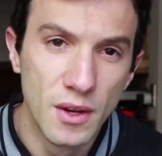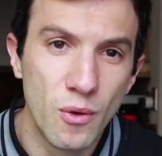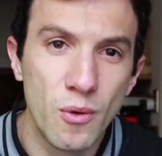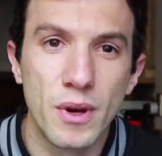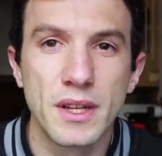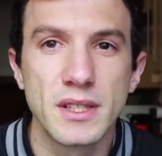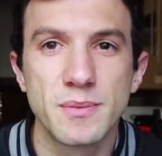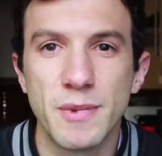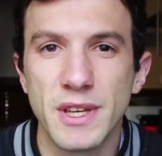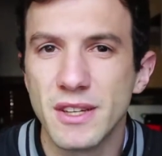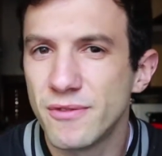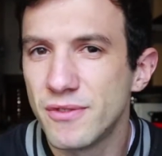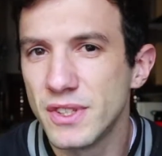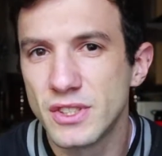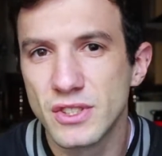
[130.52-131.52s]
what its
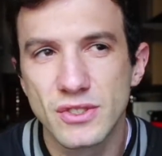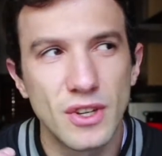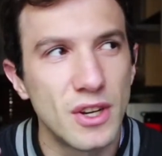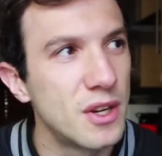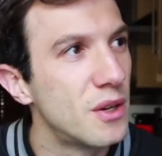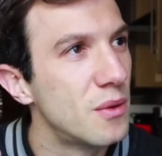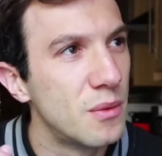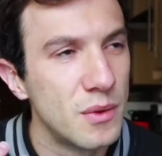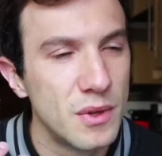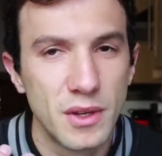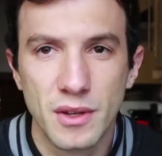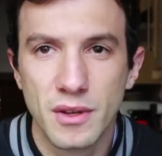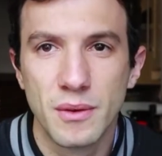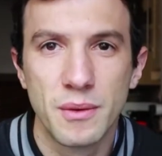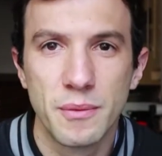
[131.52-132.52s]
main features are,
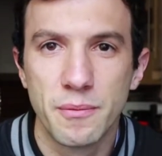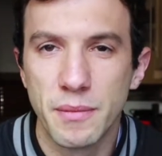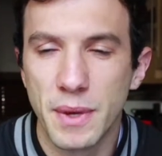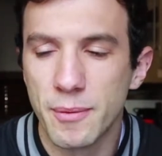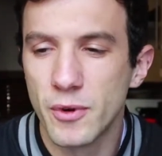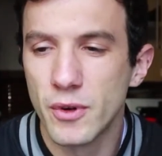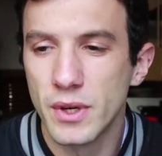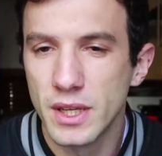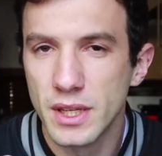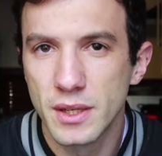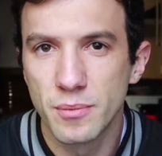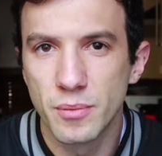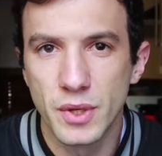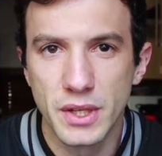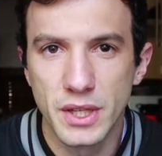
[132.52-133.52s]

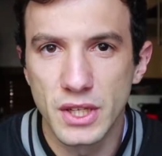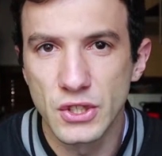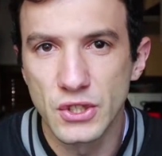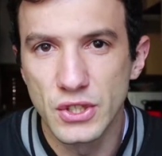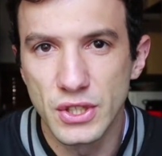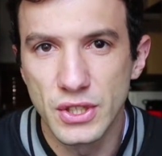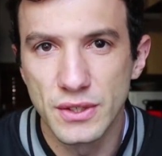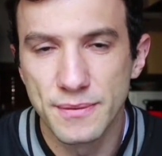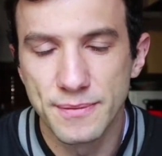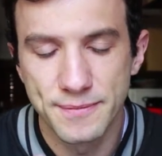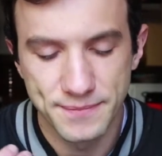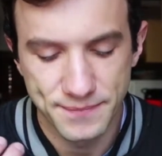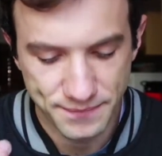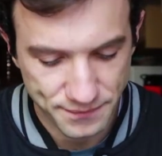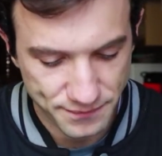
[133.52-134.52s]
memory, prediction,
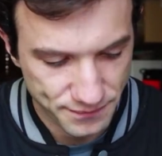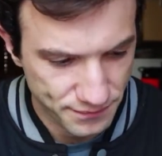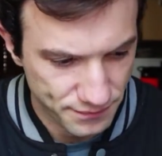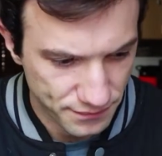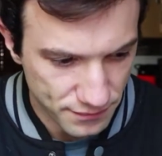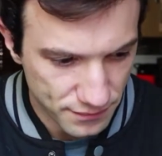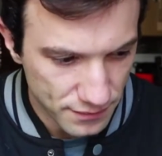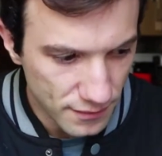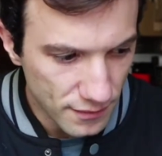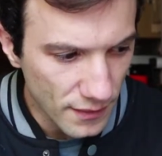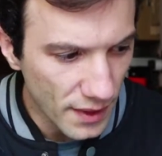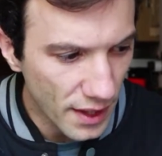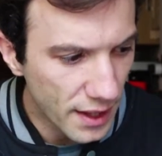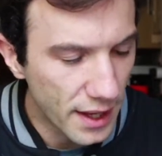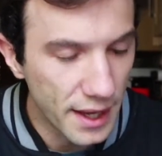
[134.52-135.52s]

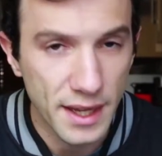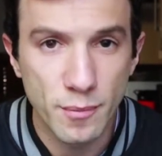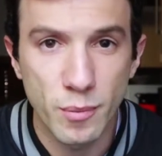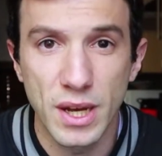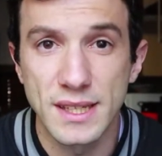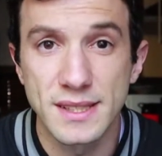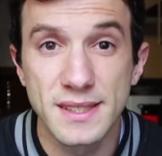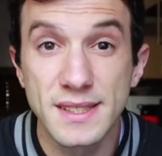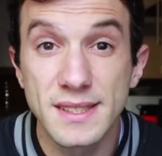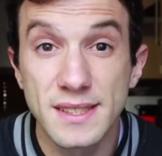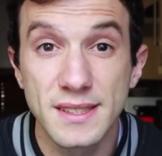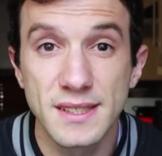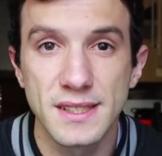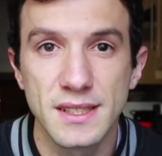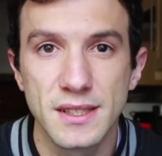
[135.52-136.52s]
and
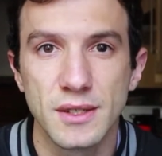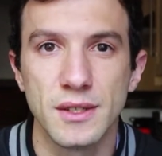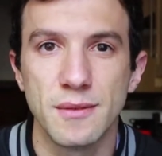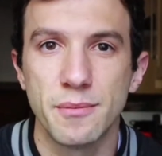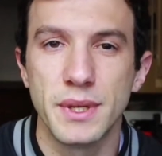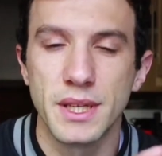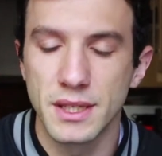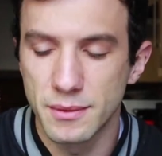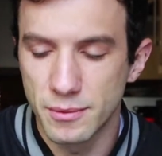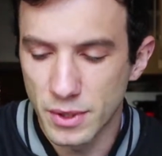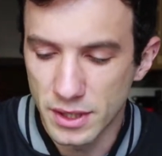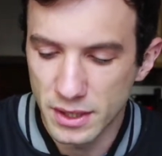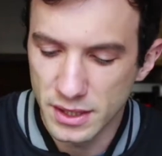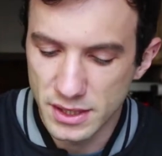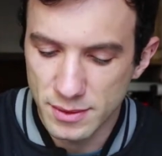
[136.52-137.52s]
plasticity. Big
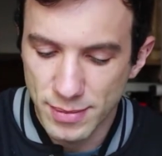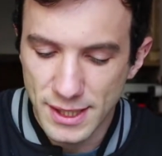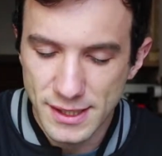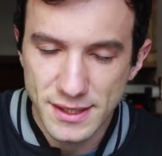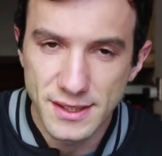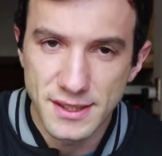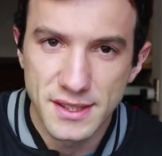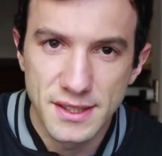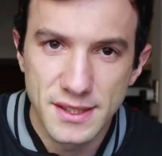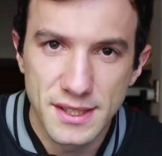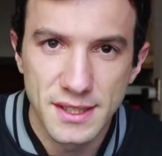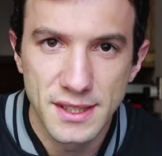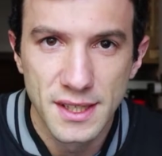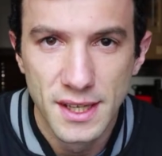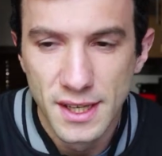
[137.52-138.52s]
one is
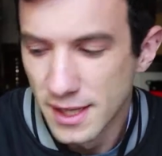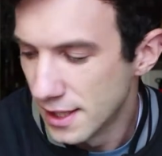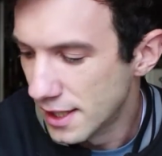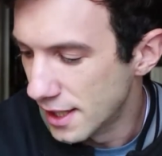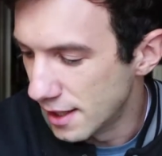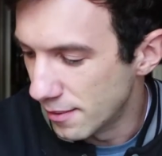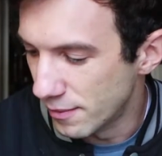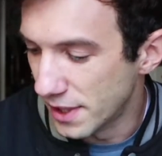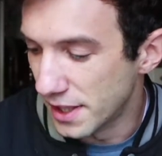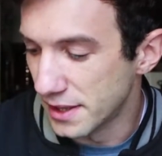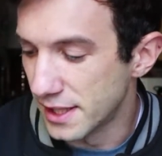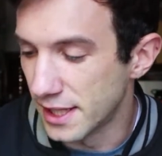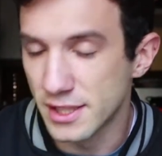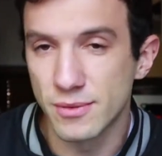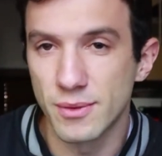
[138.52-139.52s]
plasticity, um, and
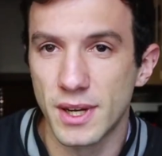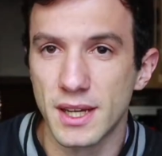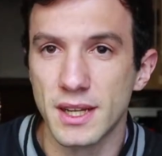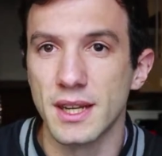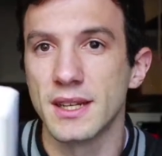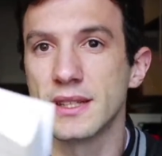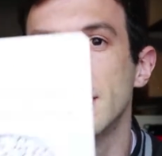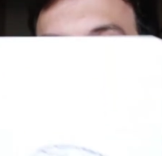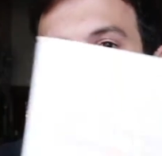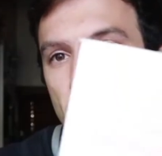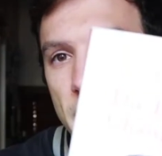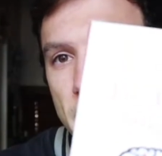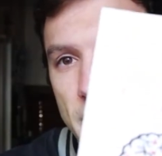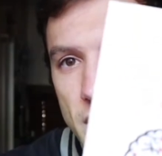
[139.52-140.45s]
that's why I like this brain